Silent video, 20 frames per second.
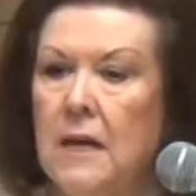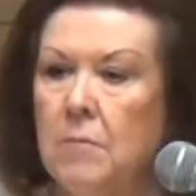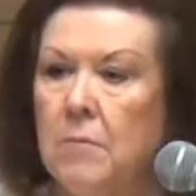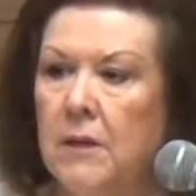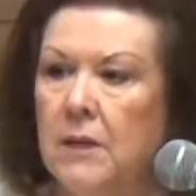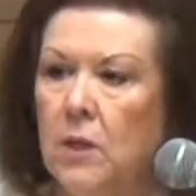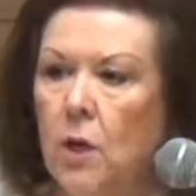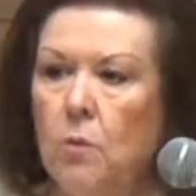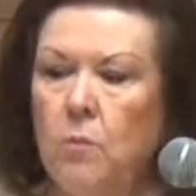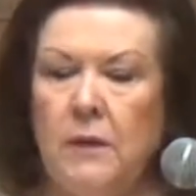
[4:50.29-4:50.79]

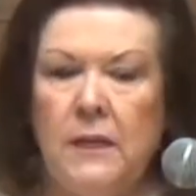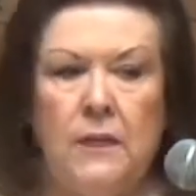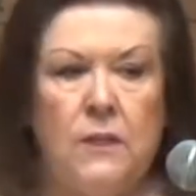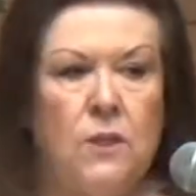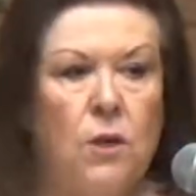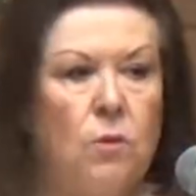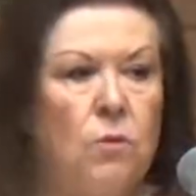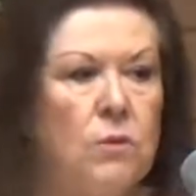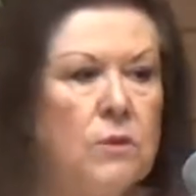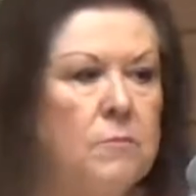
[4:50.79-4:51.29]
But nobody
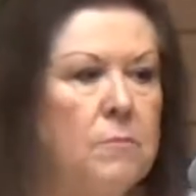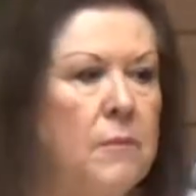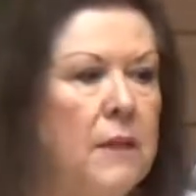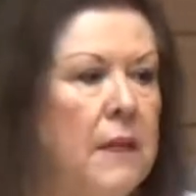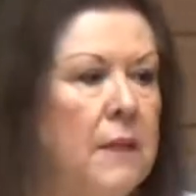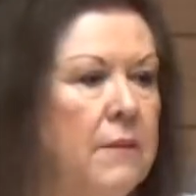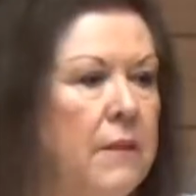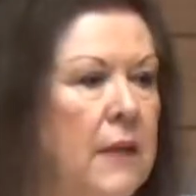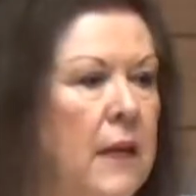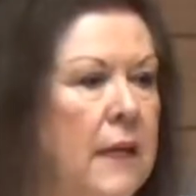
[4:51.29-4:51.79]
told
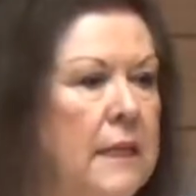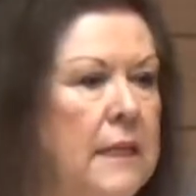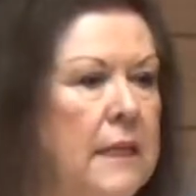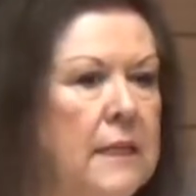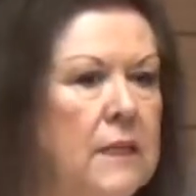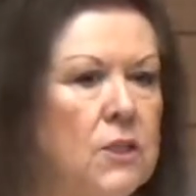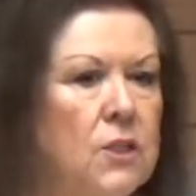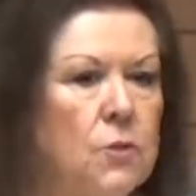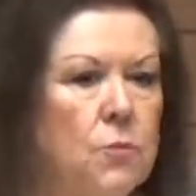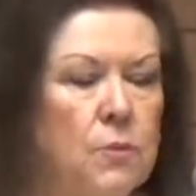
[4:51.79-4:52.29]
me that I
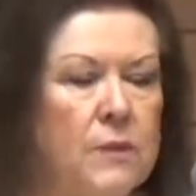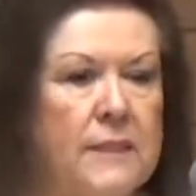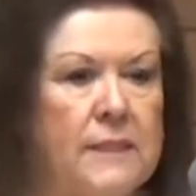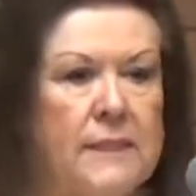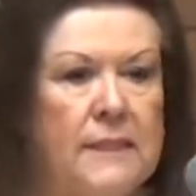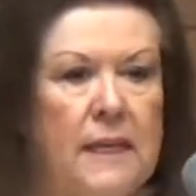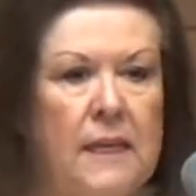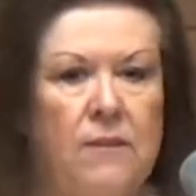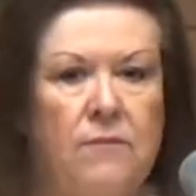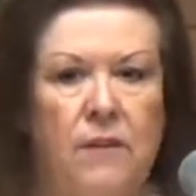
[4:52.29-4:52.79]
needed to
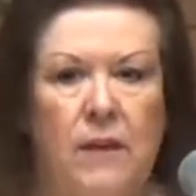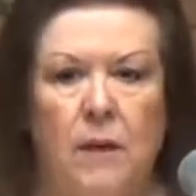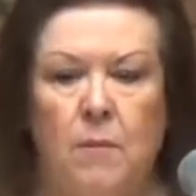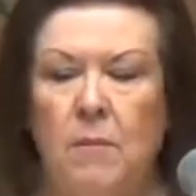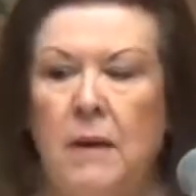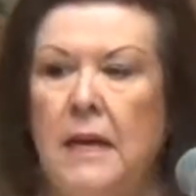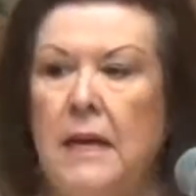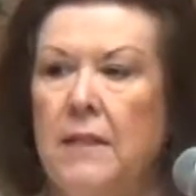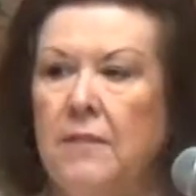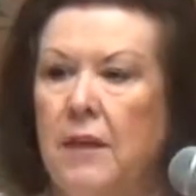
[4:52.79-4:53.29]
receive
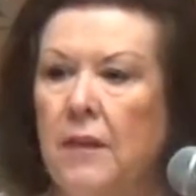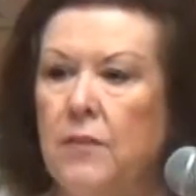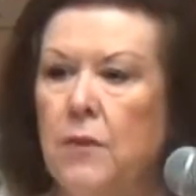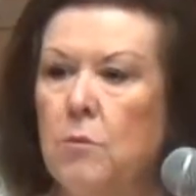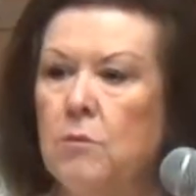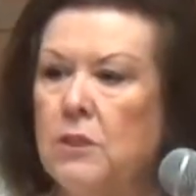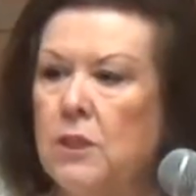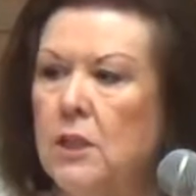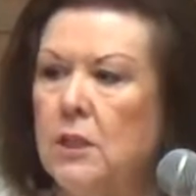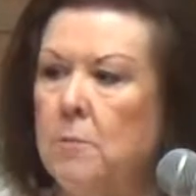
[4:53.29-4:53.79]
him, that
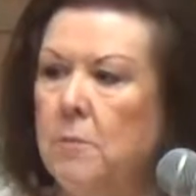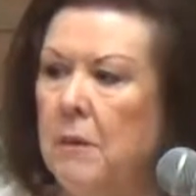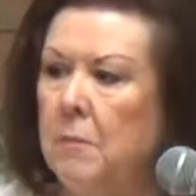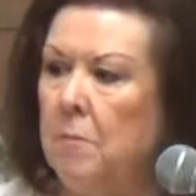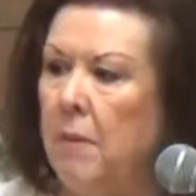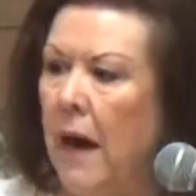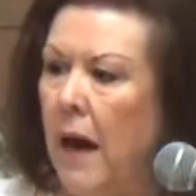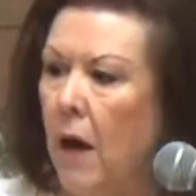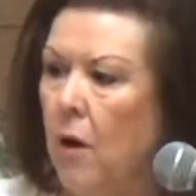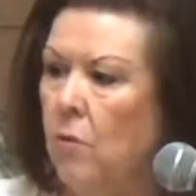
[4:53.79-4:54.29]
there was going to
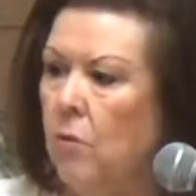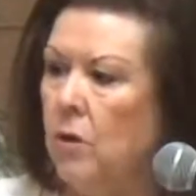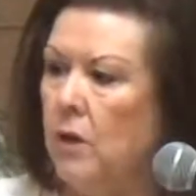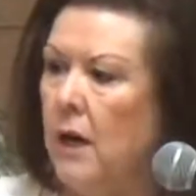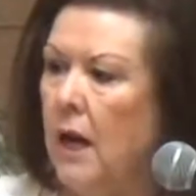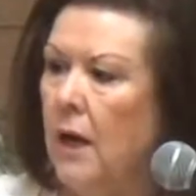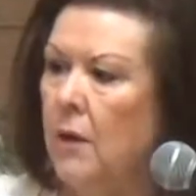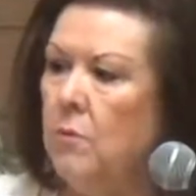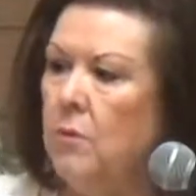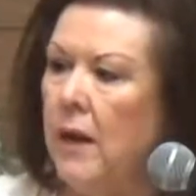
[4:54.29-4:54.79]
be power,
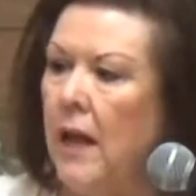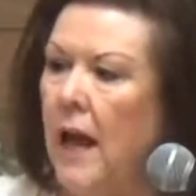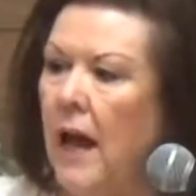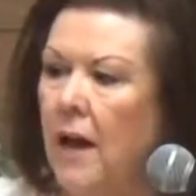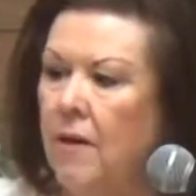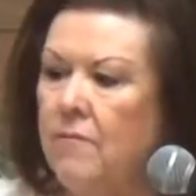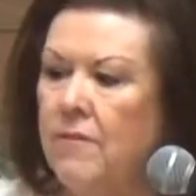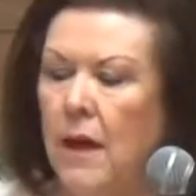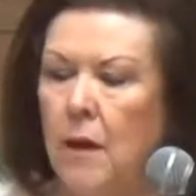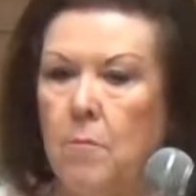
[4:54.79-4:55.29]
and I would
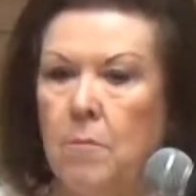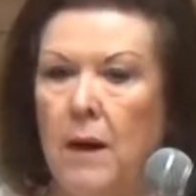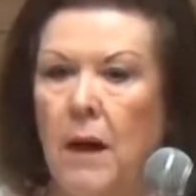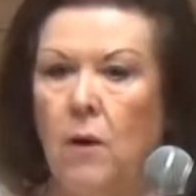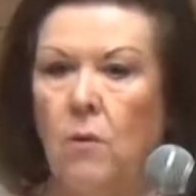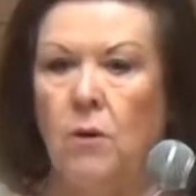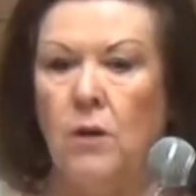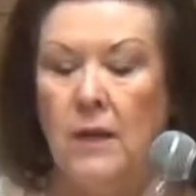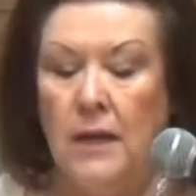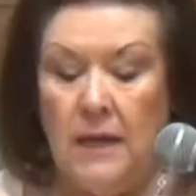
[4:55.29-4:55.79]
have that
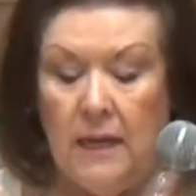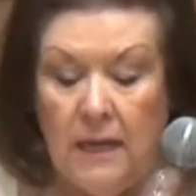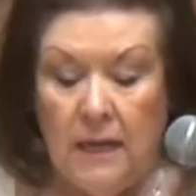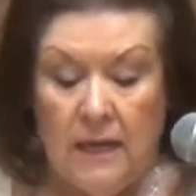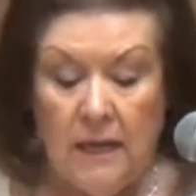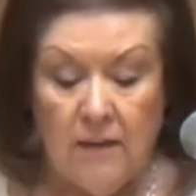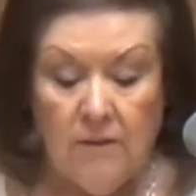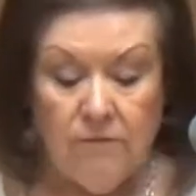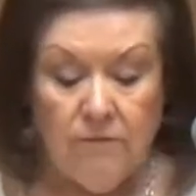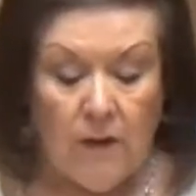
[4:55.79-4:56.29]
power
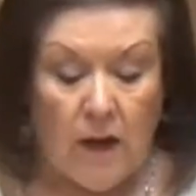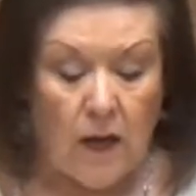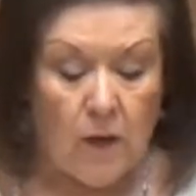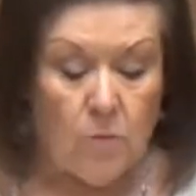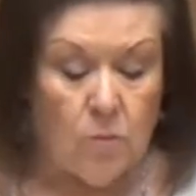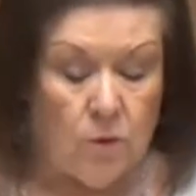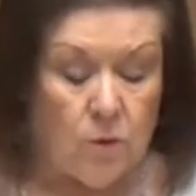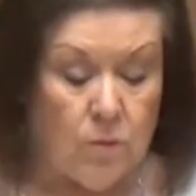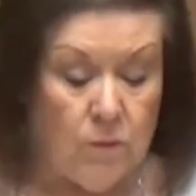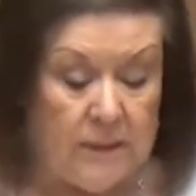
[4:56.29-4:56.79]
if I
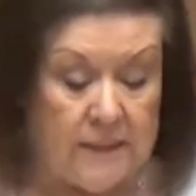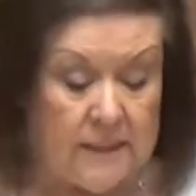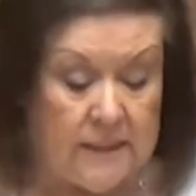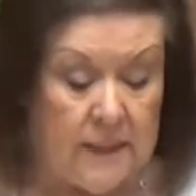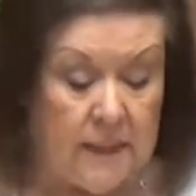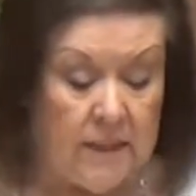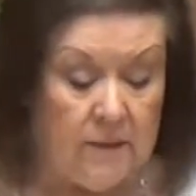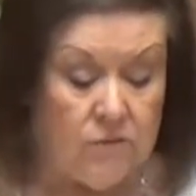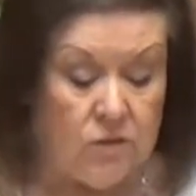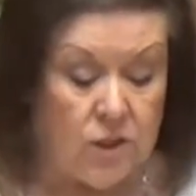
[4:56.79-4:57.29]
would
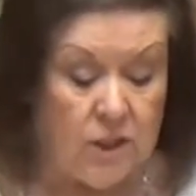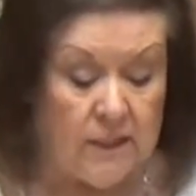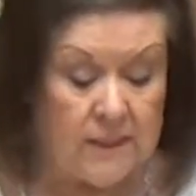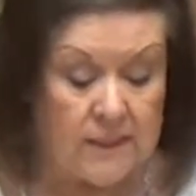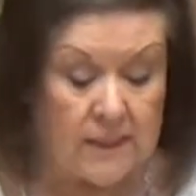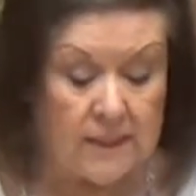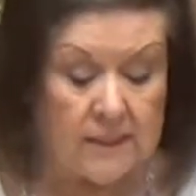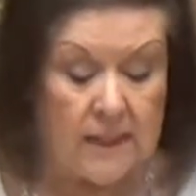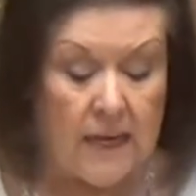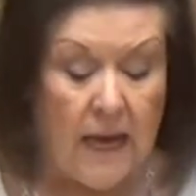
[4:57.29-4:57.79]
receive
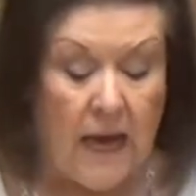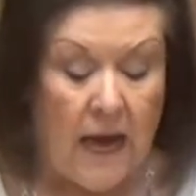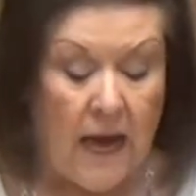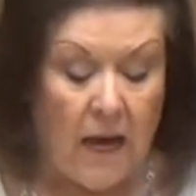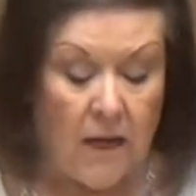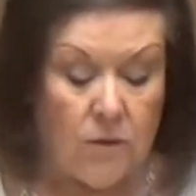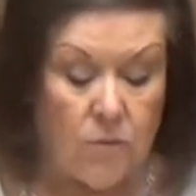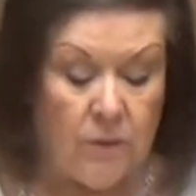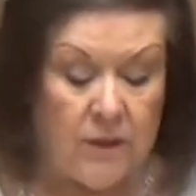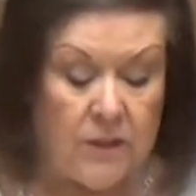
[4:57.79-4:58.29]
Jesus.
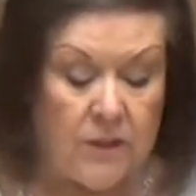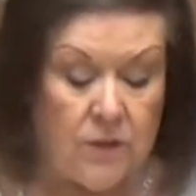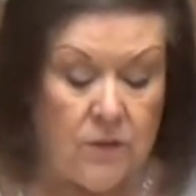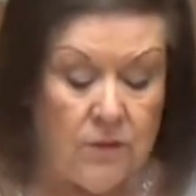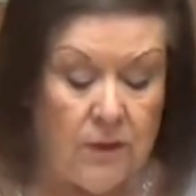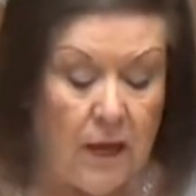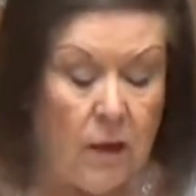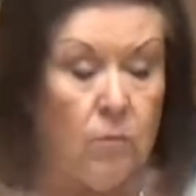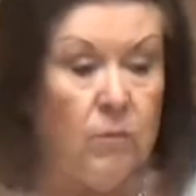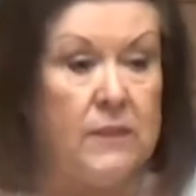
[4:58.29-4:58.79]
How do we
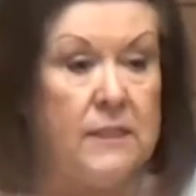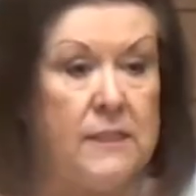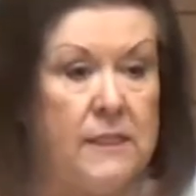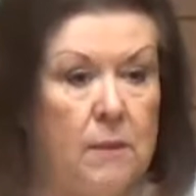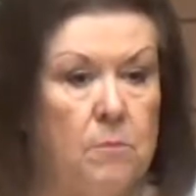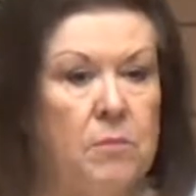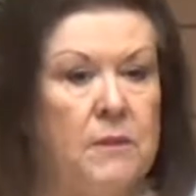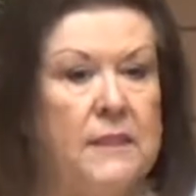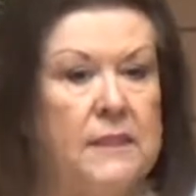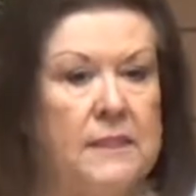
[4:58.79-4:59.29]
do that? We
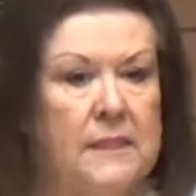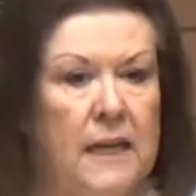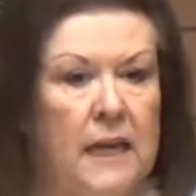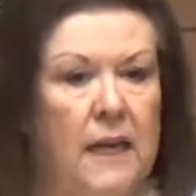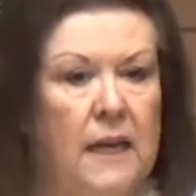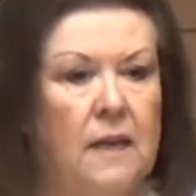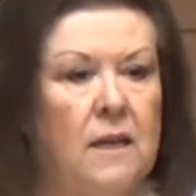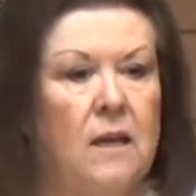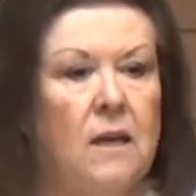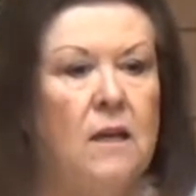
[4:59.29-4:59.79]
simply
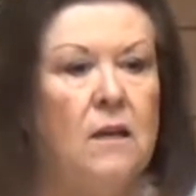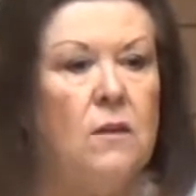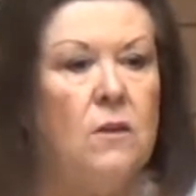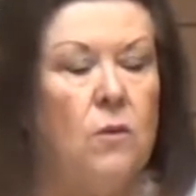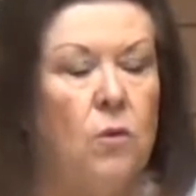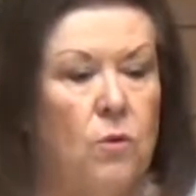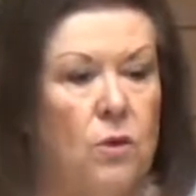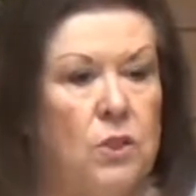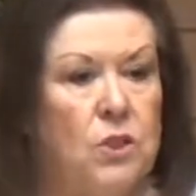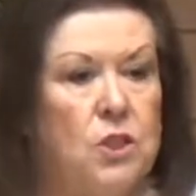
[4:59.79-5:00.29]
say,
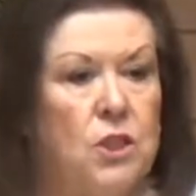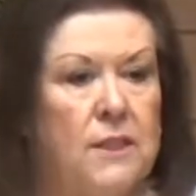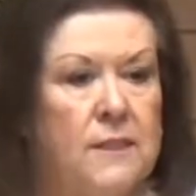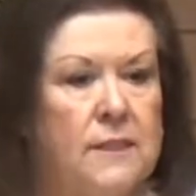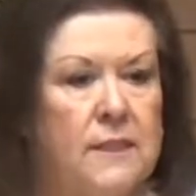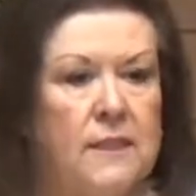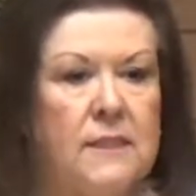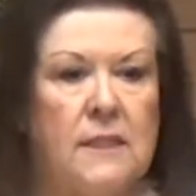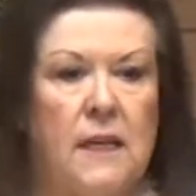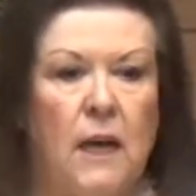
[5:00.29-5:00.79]
Lord
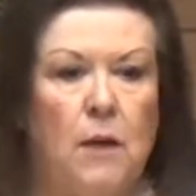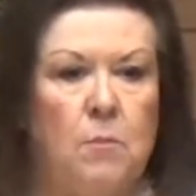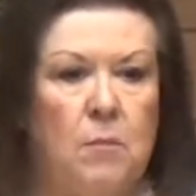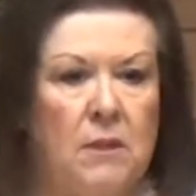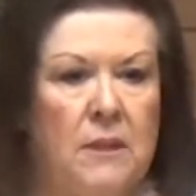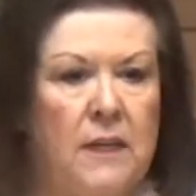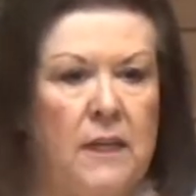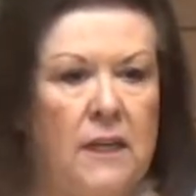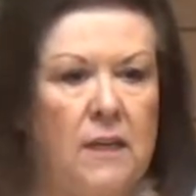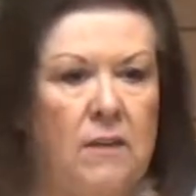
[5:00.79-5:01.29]
Jesus, I
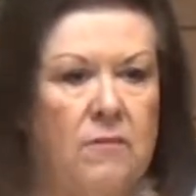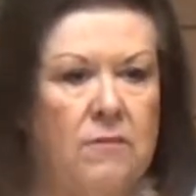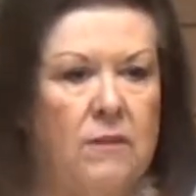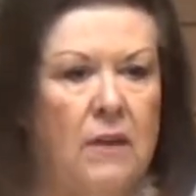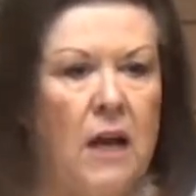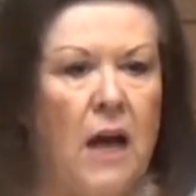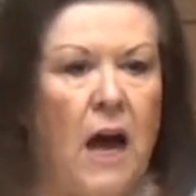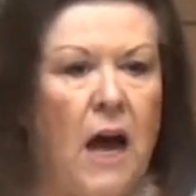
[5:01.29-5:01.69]
believe.